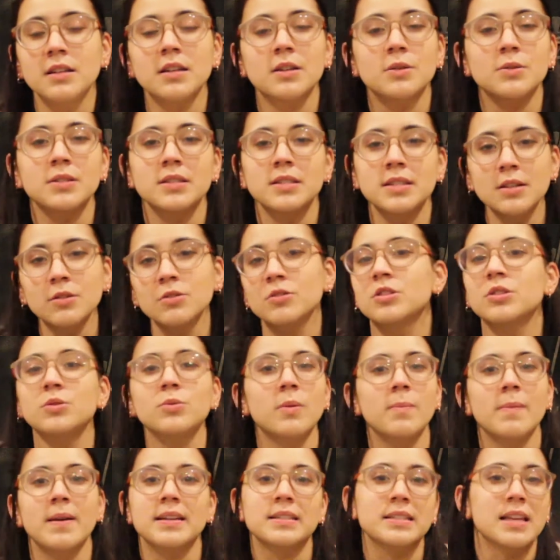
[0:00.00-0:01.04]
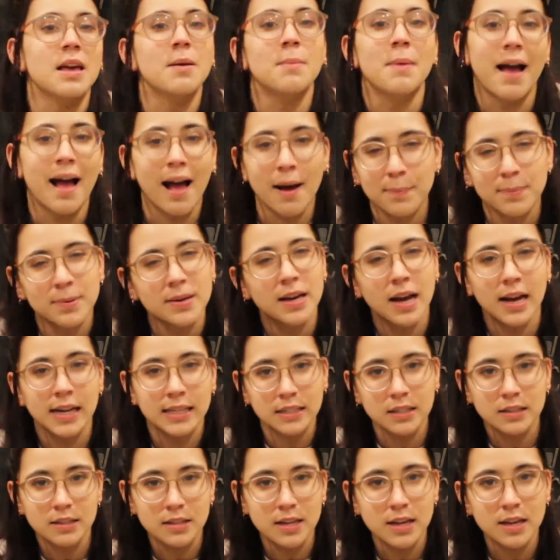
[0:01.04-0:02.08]
still do what makes him happy kind
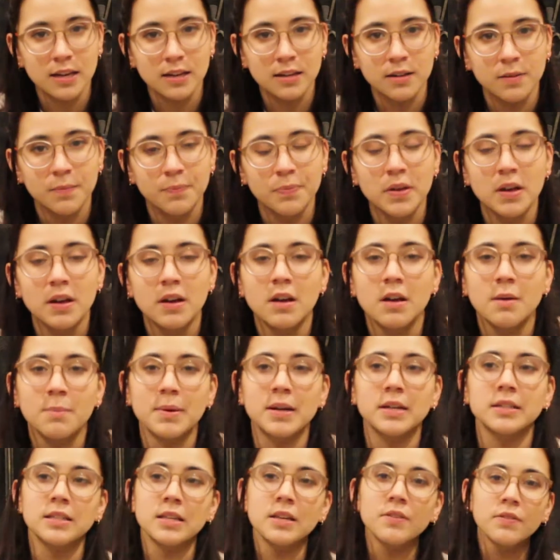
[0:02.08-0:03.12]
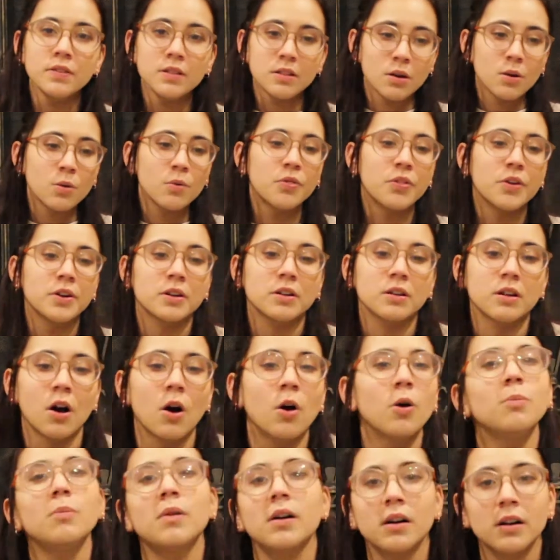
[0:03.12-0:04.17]
of thing? Because even though the
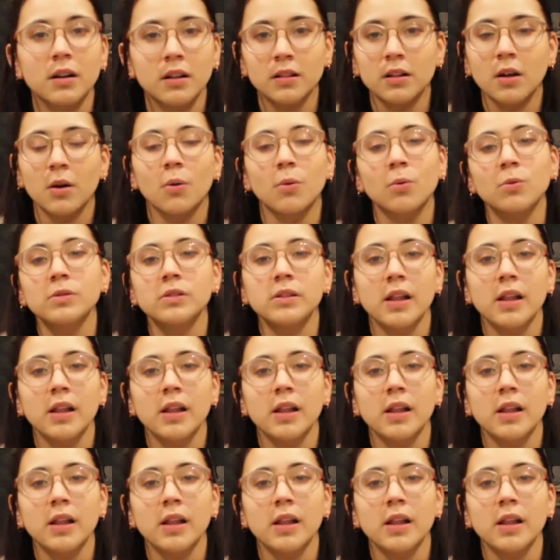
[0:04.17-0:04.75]
coma and the whole